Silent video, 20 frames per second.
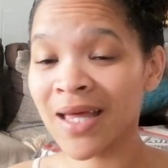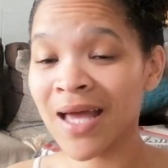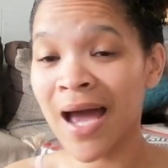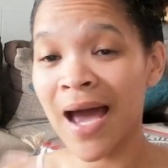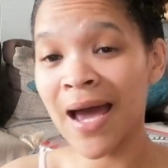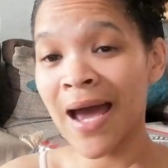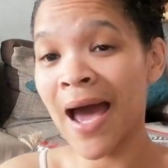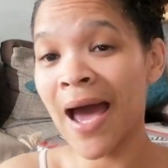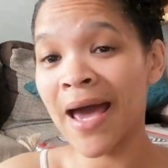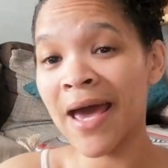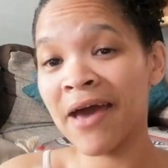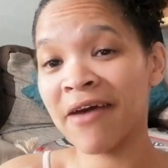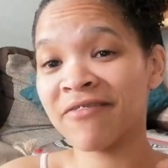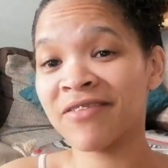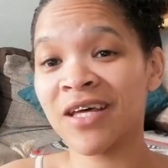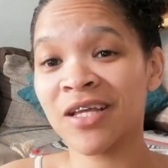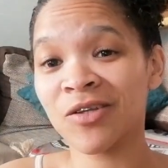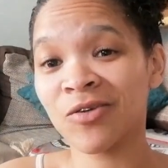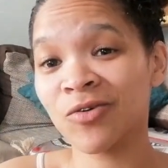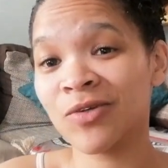I have
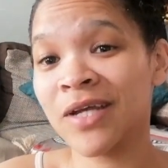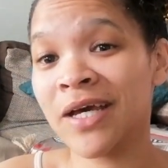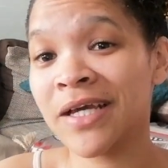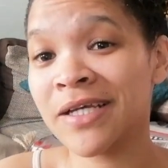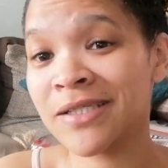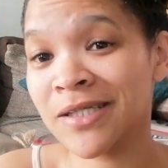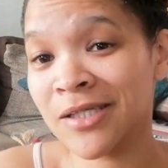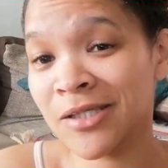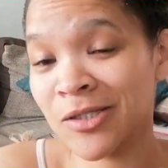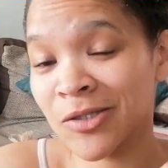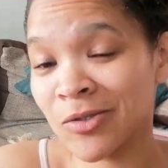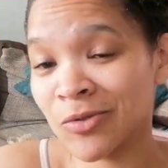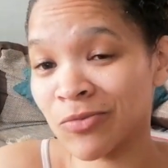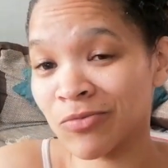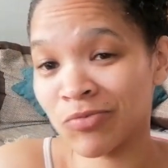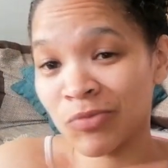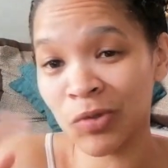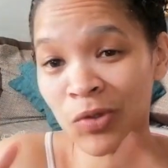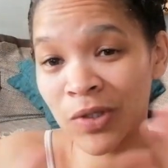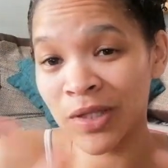that connection,
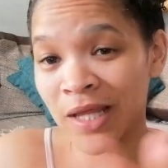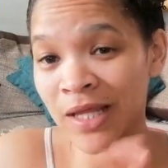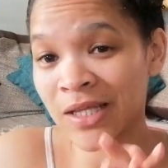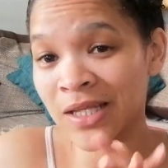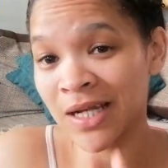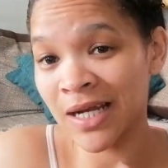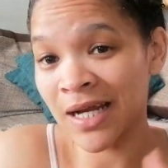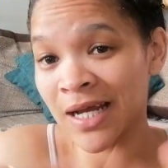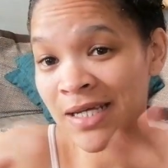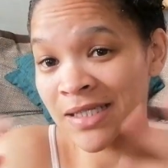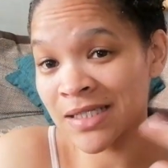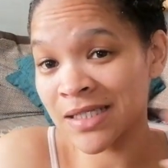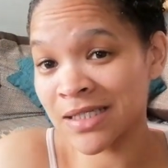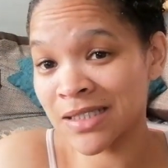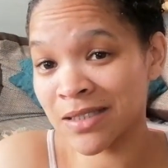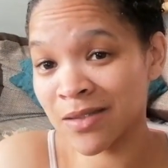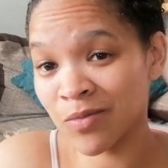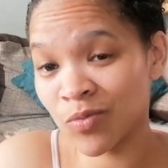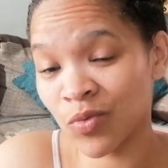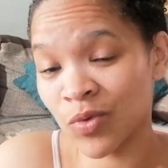that
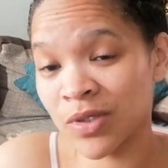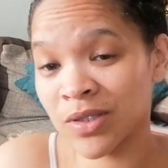relationship